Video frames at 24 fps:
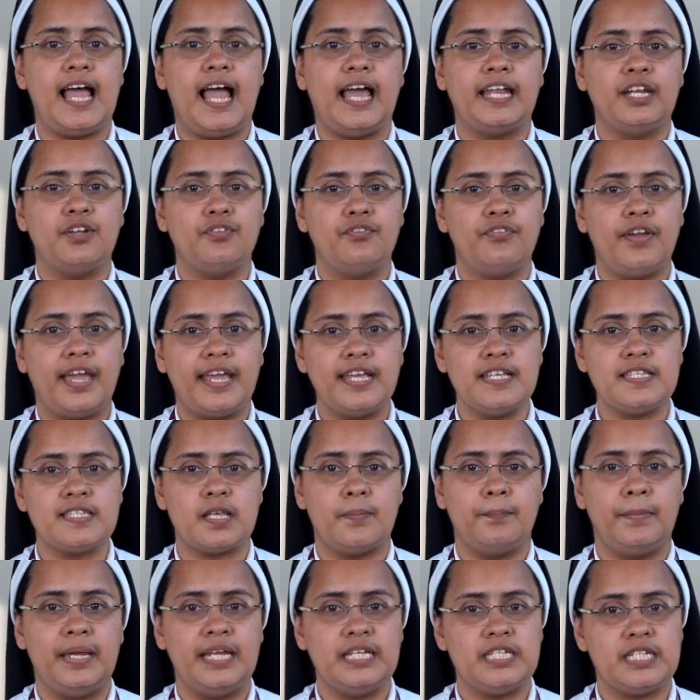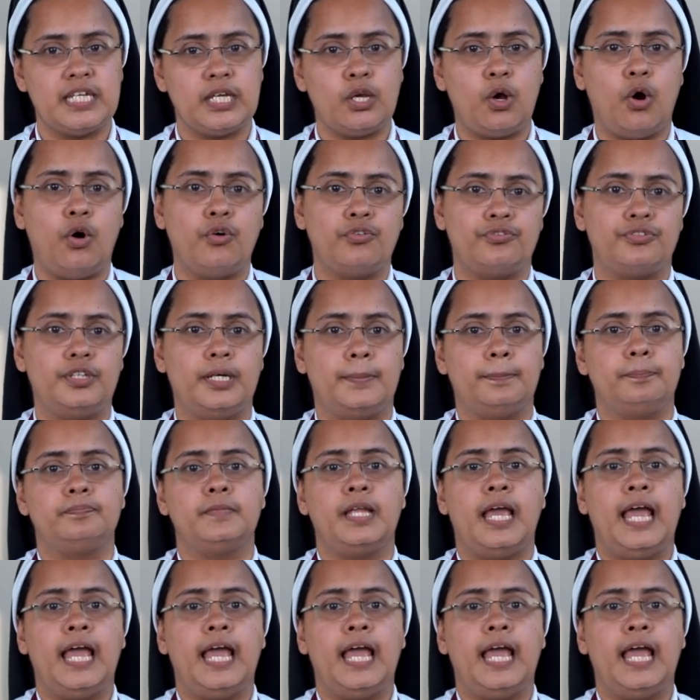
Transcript: and ways meeting of them.